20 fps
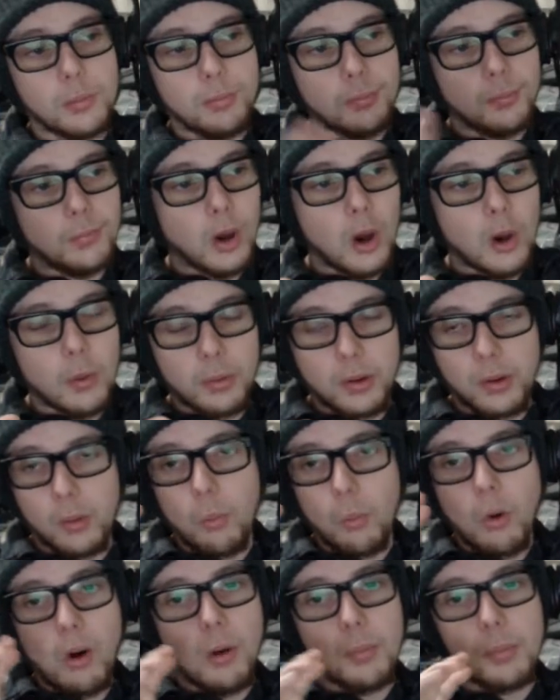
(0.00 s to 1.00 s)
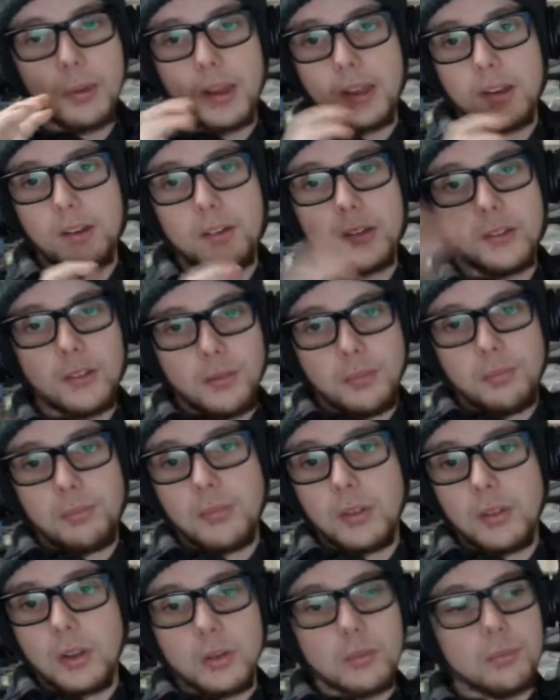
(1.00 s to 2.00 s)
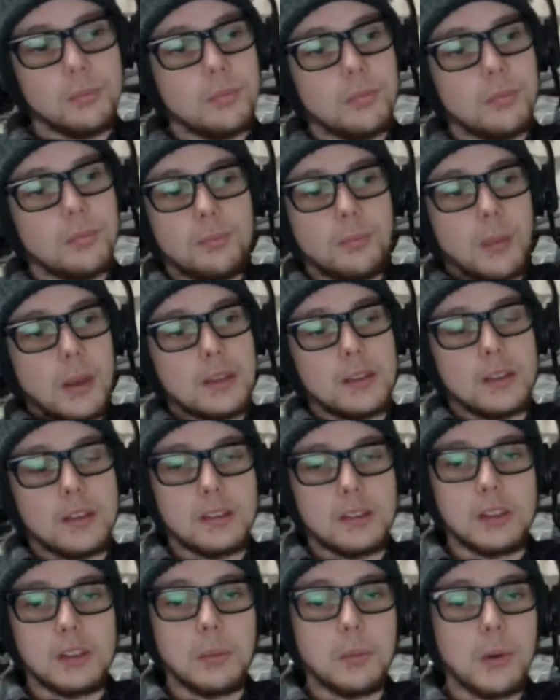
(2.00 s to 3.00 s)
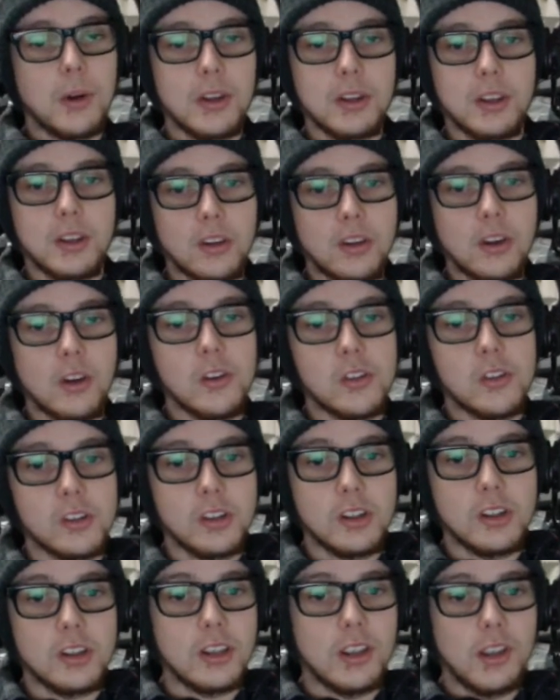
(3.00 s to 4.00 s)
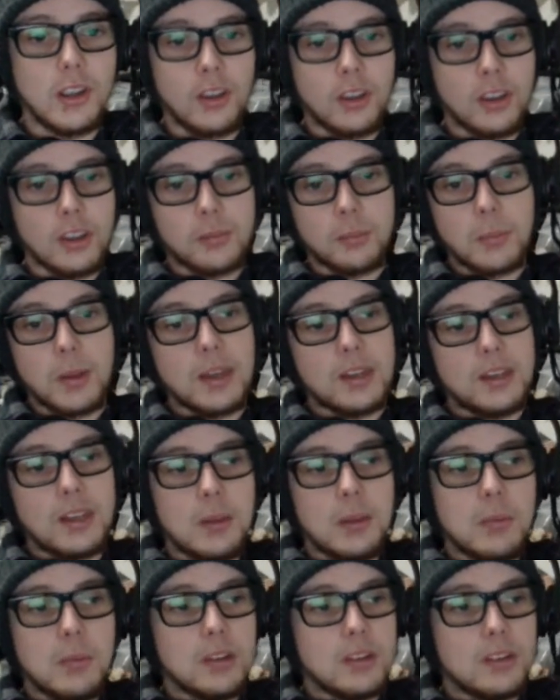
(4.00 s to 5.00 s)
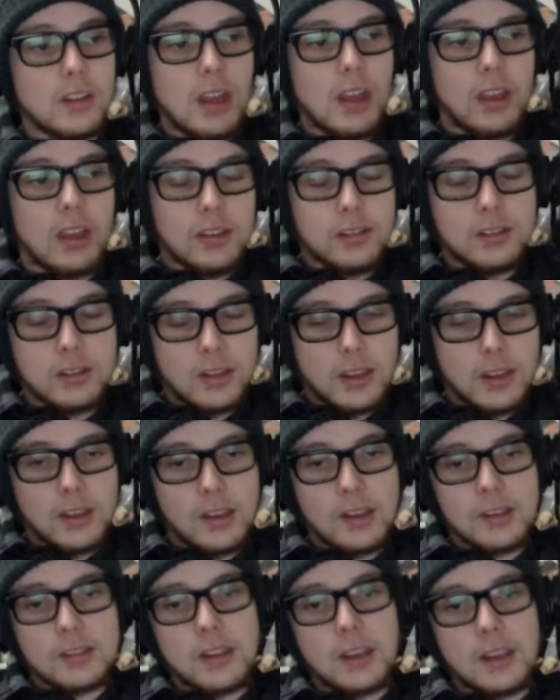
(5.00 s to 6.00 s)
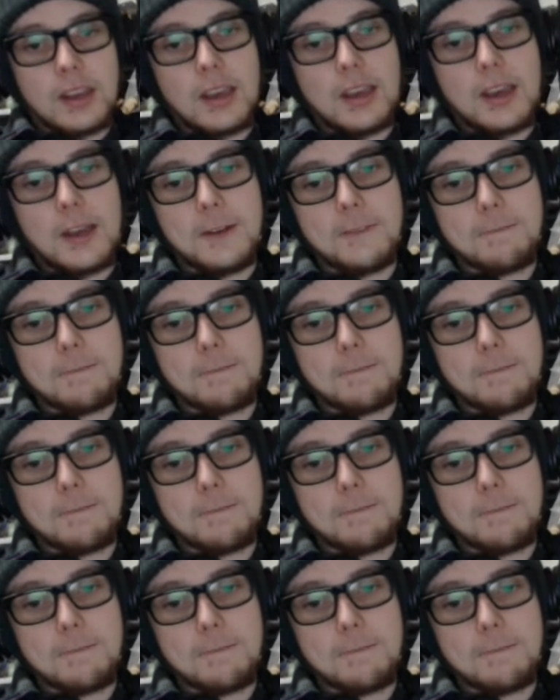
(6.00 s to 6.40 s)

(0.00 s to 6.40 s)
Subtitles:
open a warp and basically demonic incursion as many demons as they can.